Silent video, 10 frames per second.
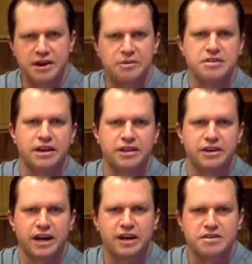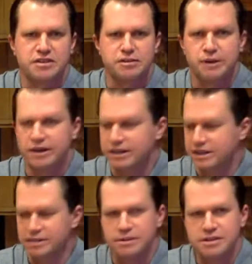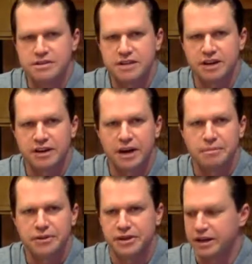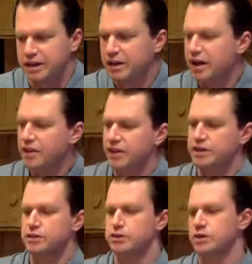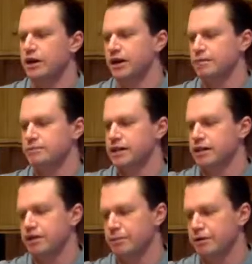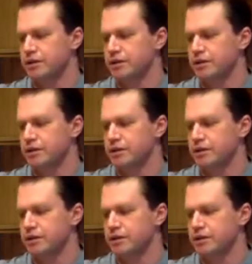I would say they're not as good about eating them as Tara and I, but they do eat them.